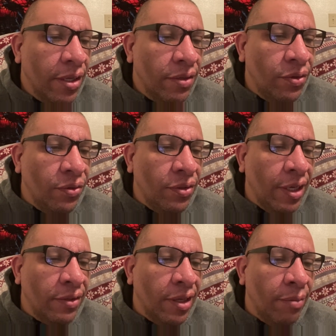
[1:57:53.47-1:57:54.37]
Tuesday
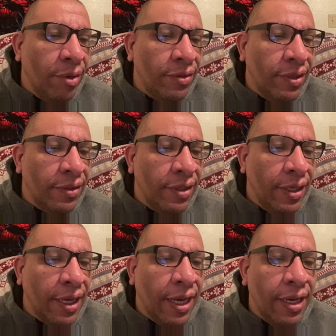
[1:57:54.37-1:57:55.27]
is going to be
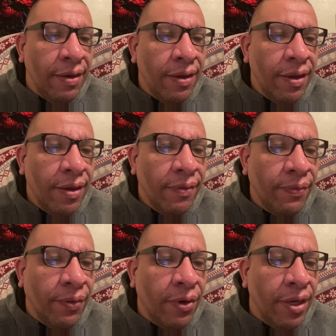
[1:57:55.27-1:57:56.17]
69.
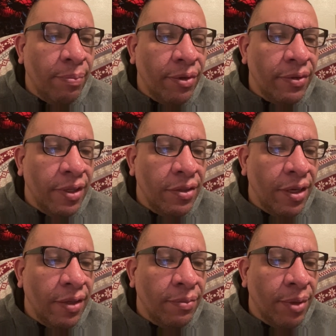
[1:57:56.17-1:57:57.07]
40%
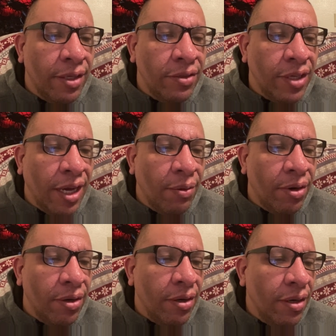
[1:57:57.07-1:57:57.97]
chance rain
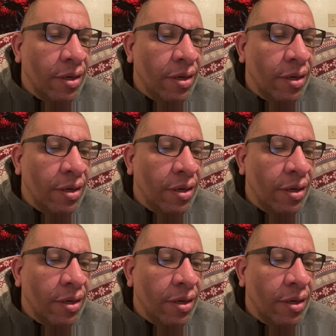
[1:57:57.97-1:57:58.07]
shower.